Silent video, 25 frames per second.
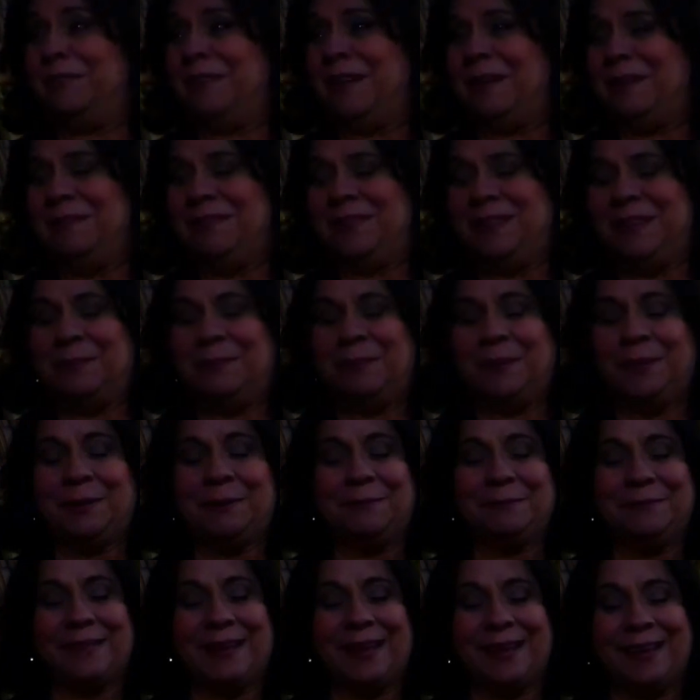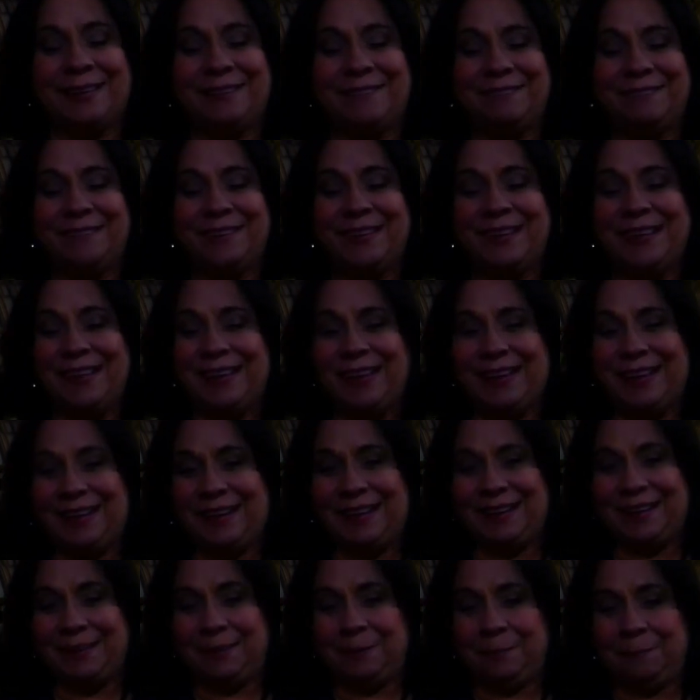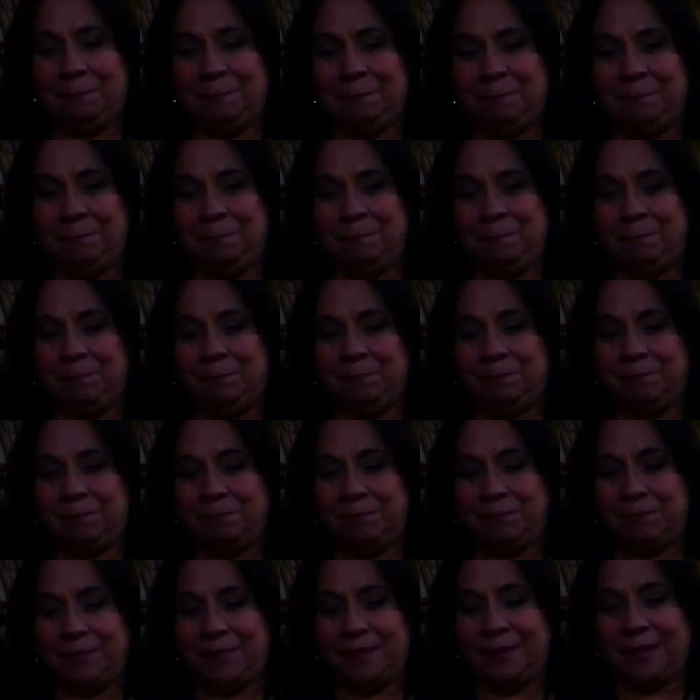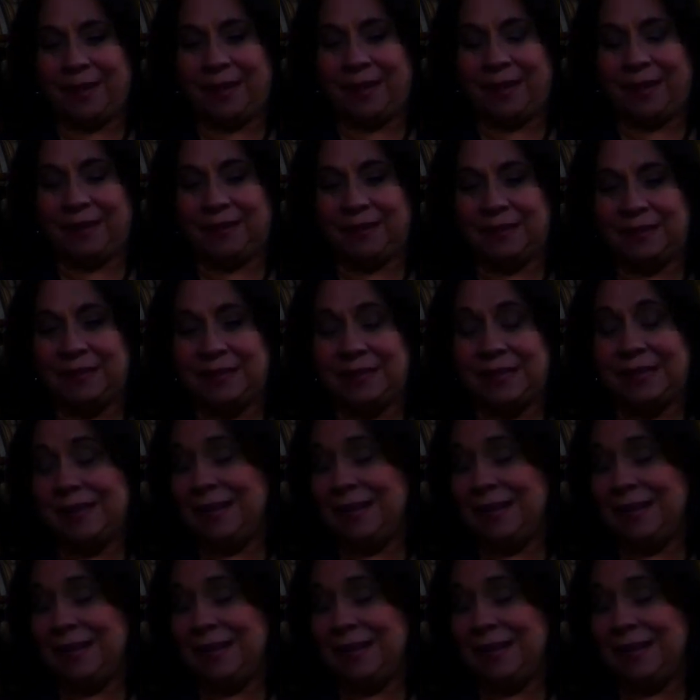family way of life. Um, and